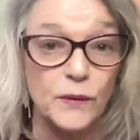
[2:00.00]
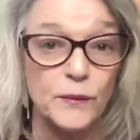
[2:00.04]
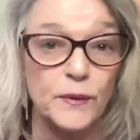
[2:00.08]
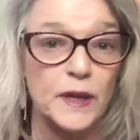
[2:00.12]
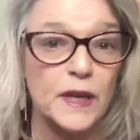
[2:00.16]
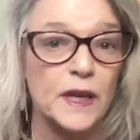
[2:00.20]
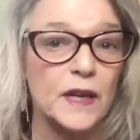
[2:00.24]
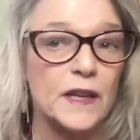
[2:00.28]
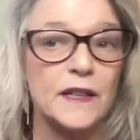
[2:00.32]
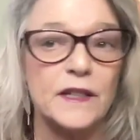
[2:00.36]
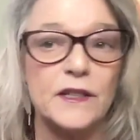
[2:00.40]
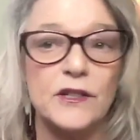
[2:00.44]
when we
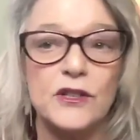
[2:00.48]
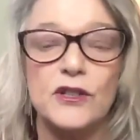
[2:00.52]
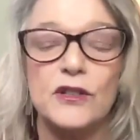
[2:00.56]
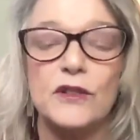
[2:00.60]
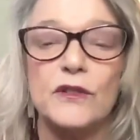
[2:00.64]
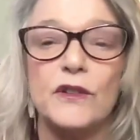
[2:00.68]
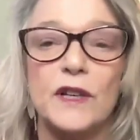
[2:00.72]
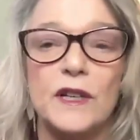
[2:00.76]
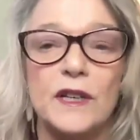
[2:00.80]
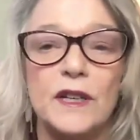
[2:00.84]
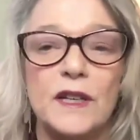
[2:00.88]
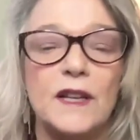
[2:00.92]
get
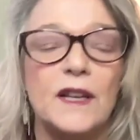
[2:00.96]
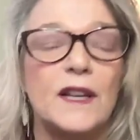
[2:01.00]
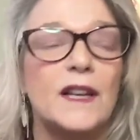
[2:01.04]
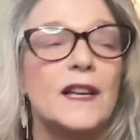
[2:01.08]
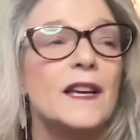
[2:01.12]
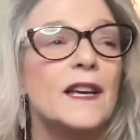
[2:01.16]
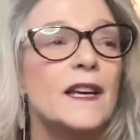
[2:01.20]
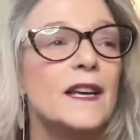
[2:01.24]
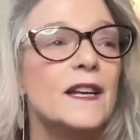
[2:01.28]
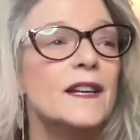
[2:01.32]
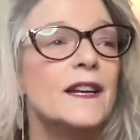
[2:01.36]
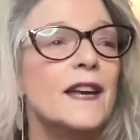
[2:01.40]
into it.
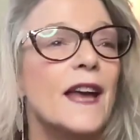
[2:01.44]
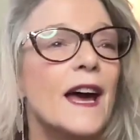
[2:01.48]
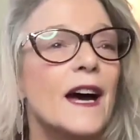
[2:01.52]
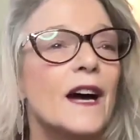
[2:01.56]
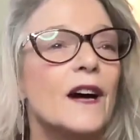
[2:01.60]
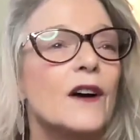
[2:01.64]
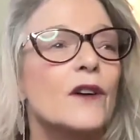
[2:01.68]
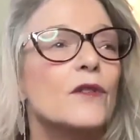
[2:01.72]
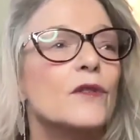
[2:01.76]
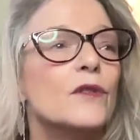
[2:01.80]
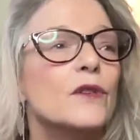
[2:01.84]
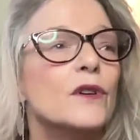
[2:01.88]

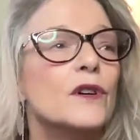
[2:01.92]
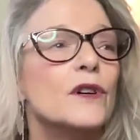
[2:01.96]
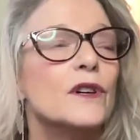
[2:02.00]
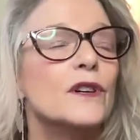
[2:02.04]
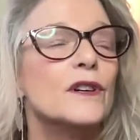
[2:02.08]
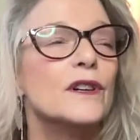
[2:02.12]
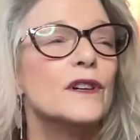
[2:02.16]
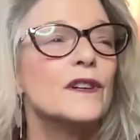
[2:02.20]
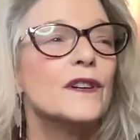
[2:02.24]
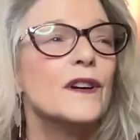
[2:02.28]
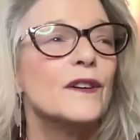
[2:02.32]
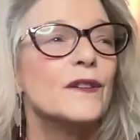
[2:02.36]
Now,
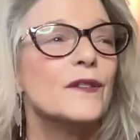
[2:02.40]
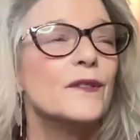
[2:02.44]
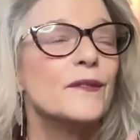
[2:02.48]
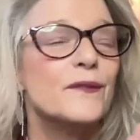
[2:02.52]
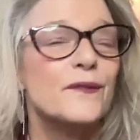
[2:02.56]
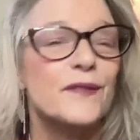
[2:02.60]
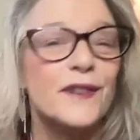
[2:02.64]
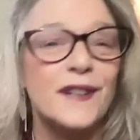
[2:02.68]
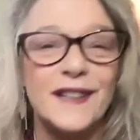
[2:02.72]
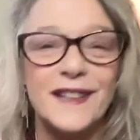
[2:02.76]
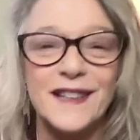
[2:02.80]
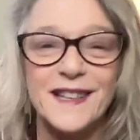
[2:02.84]

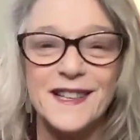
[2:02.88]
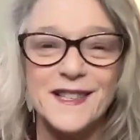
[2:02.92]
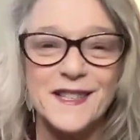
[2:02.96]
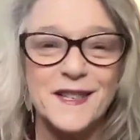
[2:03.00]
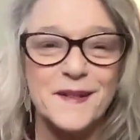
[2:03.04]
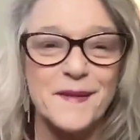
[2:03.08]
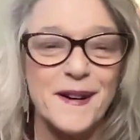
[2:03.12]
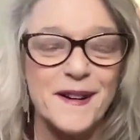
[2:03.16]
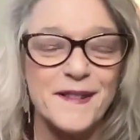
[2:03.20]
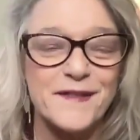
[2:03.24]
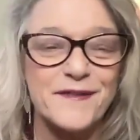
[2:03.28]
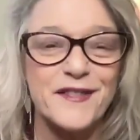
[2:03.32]
really,
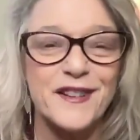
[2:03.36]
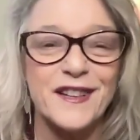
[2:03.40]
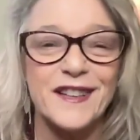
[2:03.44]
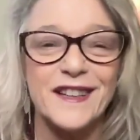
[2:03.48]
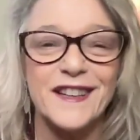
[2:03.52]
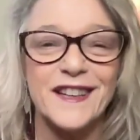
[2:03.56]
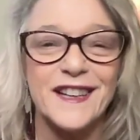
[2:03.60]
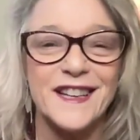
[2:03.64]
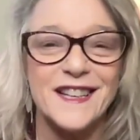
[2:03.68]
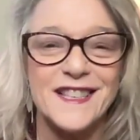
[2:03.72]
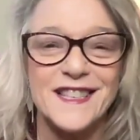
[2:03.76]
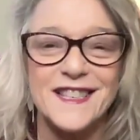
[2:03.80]
it's about
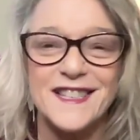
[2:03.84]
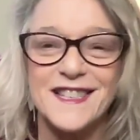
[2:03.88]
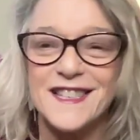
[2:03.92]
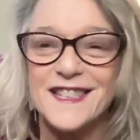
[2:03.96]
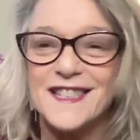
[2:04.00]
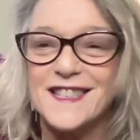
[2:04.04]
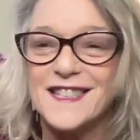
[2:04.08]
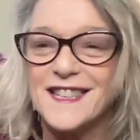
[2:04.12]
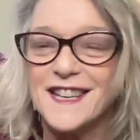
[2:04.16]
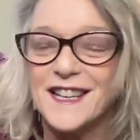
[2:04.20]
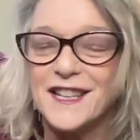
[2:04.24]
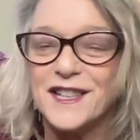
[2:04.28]
feeling and
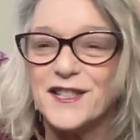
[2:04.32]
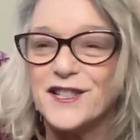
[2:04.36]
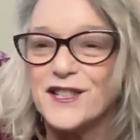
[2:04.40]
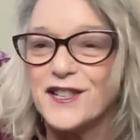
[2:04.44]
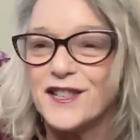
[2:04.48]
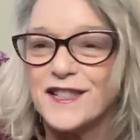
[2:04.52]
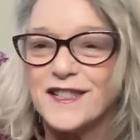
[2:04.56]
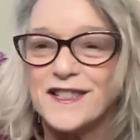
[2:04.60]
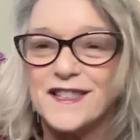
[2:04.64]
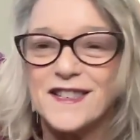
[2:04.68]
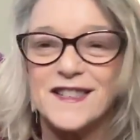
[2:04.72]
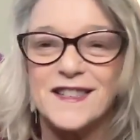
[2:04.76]

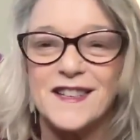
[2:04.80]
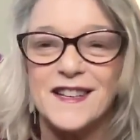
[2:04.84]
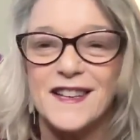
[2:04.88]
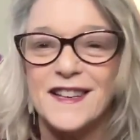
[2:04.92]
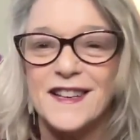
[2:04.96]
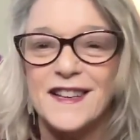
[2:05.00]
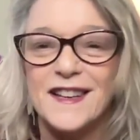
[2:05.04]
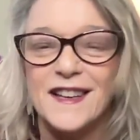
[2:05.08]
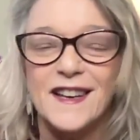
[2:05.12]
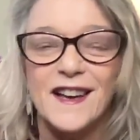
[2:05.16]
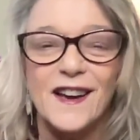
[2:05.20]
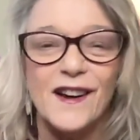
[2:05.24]
sensations.
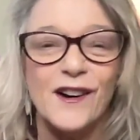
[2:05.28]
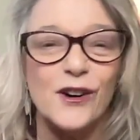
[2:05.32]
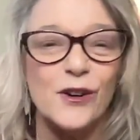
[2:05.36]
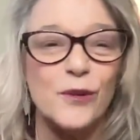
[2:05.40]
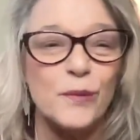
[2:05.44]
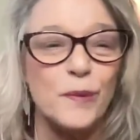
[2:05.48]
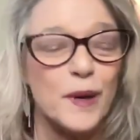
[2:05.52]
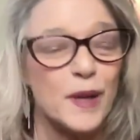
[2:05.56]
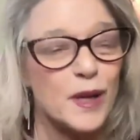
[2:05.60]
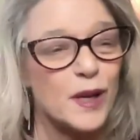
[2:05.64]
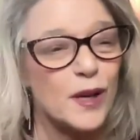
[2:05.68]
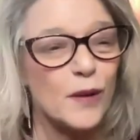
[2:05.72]

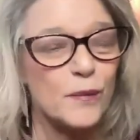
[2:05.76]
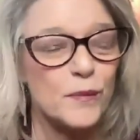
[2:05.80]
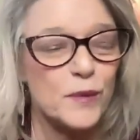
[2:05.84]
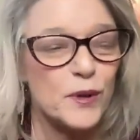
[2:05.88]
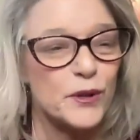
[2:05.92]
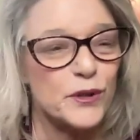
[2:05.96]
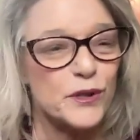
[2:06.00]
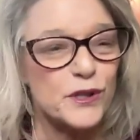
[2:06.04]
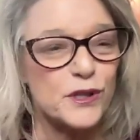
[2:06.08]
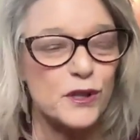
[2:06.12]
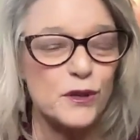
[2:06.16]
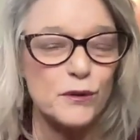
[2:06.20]
Opening up
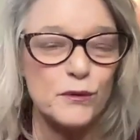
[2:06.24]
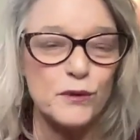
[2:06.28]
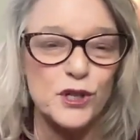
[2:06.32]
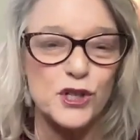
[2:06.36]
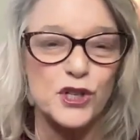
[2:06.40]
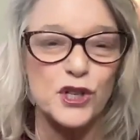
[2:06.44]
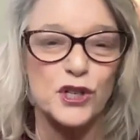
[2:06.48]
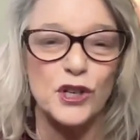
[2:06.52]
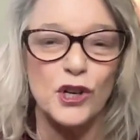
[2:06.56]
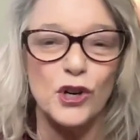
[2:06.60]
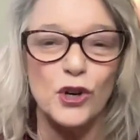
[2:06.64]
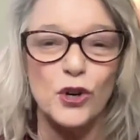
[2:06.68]
your
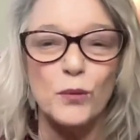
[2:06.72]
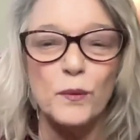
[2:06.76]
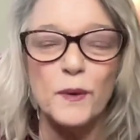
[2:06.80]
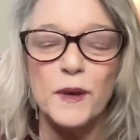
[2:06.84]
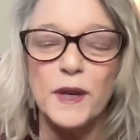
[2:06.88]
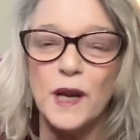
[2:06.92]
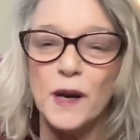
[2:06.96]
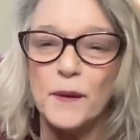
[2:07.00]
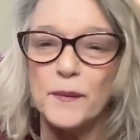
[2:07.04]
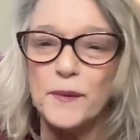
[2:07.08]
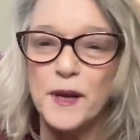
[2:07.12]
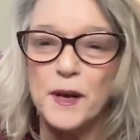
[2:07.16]
intuition,
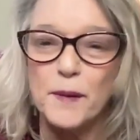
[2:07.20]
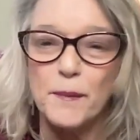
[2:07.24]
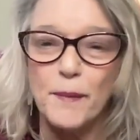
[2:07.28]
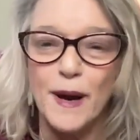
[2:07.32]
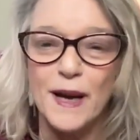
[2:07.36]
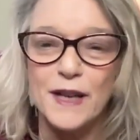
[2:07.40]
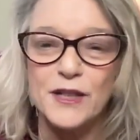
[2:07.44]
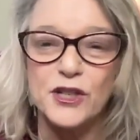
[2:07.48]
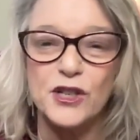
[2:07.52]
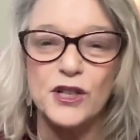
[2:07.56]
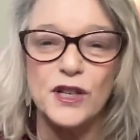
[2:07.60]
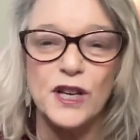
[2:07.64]
opening up the
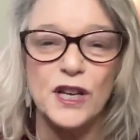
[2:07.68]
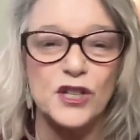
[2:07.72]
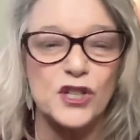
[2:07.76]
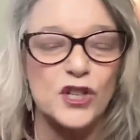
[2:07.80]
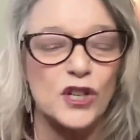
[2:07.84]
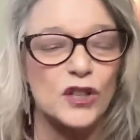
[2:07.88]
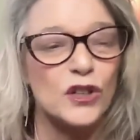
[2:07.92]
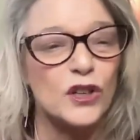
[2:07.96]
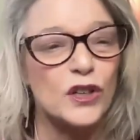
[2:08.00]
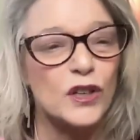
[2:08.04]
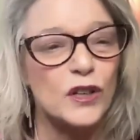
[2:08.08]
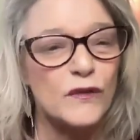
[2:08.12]

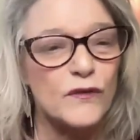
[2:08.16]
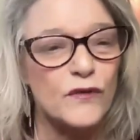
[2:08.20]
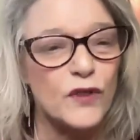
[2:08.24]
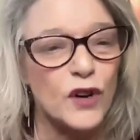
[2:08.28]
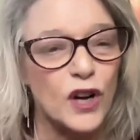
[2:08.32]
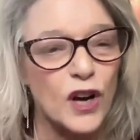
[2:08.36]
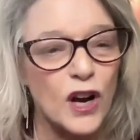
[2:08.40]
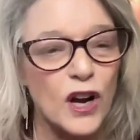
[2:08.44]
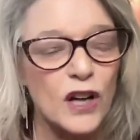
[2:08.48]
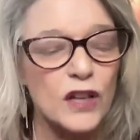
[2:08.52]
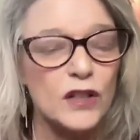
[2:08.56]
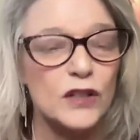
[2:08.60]
imagination, looking
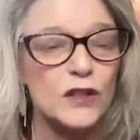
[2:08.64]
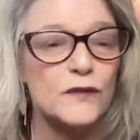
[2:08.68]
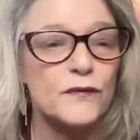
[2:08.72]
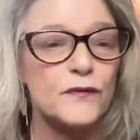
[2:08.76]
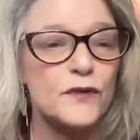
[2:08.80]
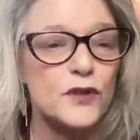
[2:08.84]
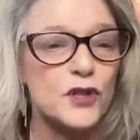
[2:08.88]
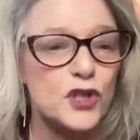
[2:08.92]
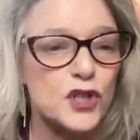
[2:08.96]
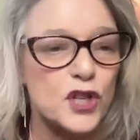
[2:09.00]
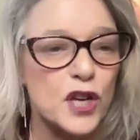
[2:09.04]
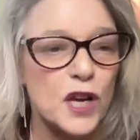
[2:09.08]
for color,
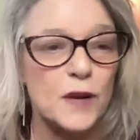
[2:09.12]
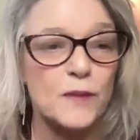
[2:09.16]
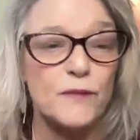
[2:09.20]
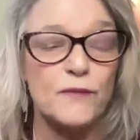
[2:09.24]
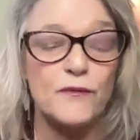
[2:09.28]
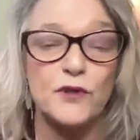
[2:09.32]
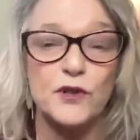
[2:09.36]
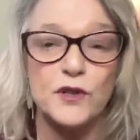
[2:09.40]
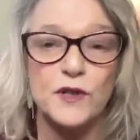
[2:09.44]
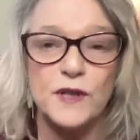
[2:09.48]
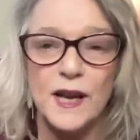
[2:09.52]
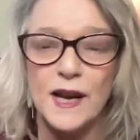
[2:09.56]
for
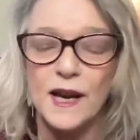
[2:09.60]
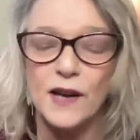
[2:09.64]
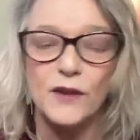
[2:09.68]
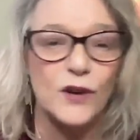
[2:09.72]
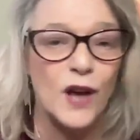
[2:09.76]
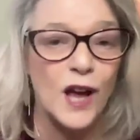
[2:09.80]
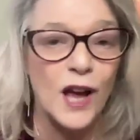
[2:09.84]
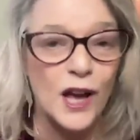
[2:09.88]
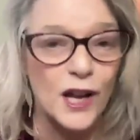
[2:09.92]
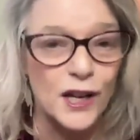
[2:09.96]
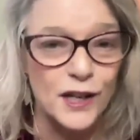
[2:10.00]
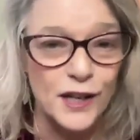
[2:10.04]
shape, for
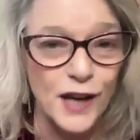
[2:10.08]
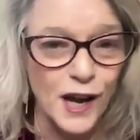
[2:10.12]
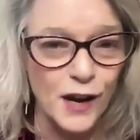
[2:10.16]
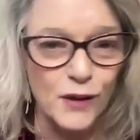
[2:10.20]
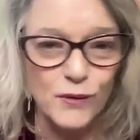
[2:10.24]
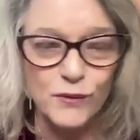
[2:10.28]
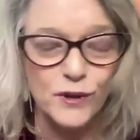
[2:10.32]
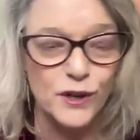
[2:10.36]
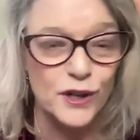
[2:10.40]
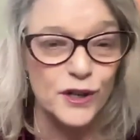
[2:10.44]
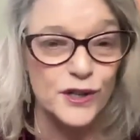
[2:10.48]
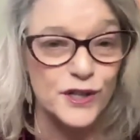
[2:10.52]
sound,
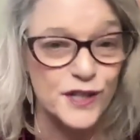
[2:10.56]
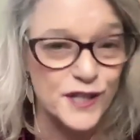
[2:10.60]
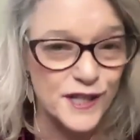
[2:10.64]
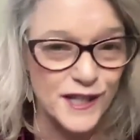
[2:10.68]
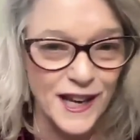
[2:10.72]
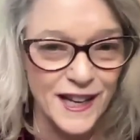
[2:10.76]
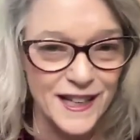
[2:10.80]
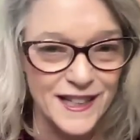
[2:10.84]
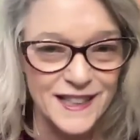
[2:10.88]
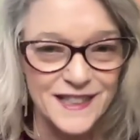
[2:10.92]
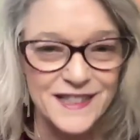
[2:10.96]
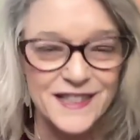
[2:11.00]
not words,
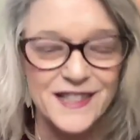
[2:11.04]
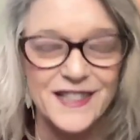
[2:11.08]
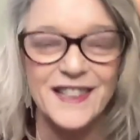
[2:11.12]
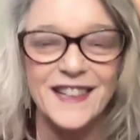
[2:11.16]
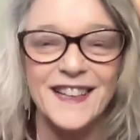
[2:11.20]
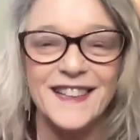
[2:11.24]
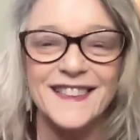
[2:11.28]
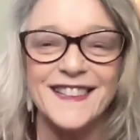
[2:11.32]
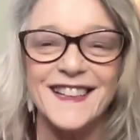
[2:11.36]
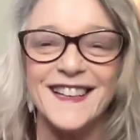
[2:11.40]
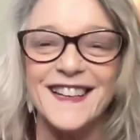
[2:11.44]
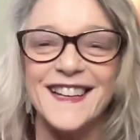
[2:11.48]
not
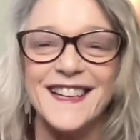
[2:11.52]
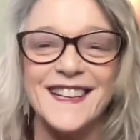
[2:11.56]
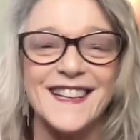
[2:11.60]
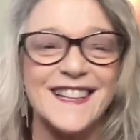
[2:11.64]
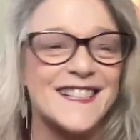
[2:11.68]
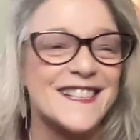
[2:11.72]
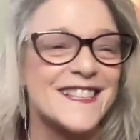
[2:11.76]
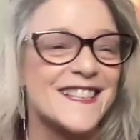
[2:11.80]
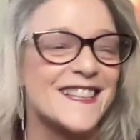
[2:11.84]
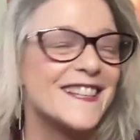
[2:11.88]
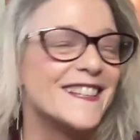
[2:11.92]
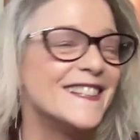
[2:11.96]
intellect. Again,
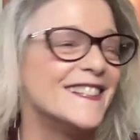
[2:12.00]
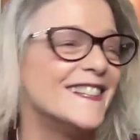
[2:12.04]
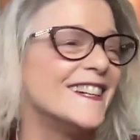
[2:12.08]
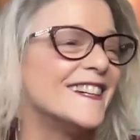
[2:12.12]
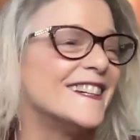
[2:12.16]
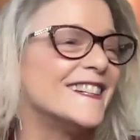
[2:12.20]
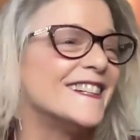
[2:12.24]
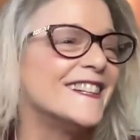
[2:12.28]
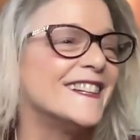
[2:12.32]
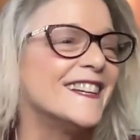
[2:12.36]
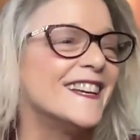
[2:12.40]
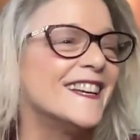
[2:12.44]
I say
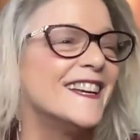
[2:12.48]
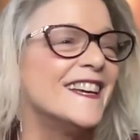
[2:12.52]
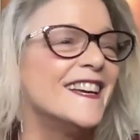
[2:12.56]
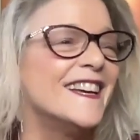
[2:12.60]
that